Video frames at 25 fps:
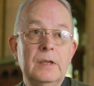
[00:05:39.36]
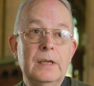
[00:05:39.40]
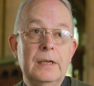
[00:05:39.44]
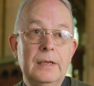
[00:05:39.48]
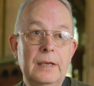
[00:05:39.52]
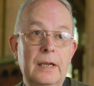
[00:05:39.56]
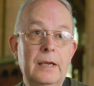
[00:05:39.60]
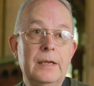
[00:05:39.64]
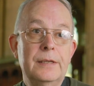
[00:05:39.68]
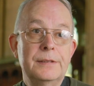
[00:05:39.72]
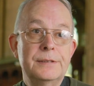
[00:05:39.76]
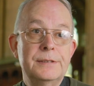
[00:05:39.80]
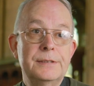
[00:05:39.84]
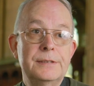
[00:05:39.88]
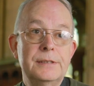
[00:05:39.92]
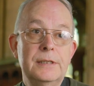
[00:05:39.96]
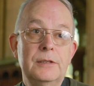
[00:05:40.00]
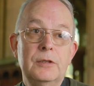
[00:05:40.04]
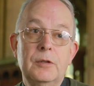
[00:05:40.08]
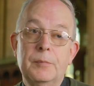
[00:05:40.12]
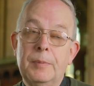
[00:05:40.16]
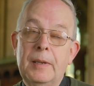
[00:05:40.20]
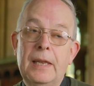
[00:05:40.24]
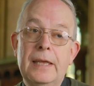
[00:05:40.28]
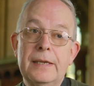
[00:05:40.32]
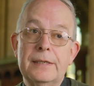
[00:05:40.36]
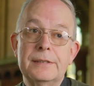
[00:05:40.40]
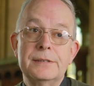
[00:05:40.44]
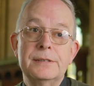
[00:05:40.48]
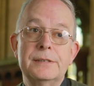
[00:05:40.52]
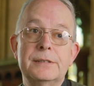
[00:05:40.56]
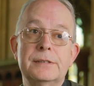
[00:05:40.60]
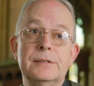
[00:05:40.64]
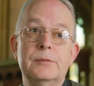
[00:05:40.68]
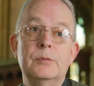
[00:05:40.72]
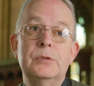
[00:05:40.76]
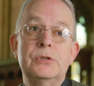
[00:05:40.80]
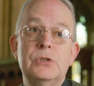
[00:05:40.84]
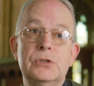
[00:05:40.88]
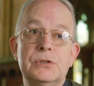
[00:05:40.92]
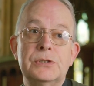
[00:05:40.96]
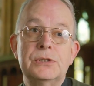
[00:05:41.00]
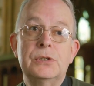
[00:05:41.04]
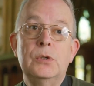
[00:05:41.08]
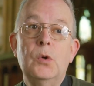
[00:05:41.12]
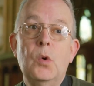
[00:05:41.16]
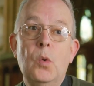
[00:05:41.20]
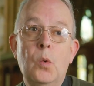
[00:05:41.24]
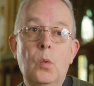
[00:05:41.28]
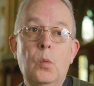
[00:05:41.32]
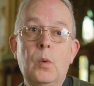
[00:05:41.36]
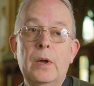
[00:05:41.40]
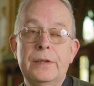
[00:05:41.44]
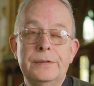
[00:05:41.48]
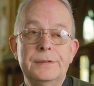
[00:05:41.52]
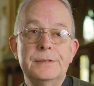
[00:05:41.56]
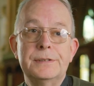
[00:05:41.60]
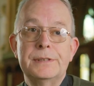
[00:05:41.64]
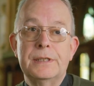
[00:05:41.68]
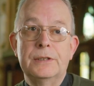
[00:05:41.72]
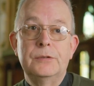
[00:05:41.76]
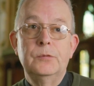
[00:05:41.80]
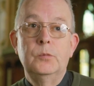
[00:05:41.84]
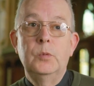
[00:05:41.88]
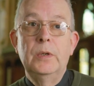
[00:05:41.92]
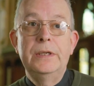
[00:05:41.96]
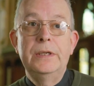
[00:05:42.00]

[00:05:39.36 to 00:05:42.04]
glass in the place. There were just one set of